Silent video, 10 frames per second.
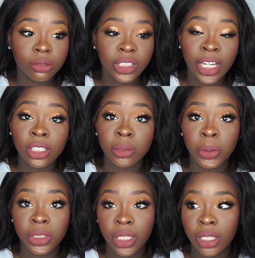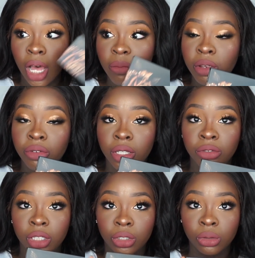Dana's birthday. That would be really,
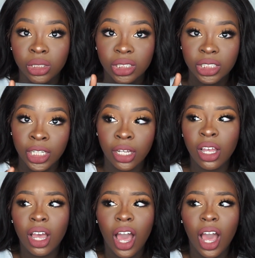really cool to see.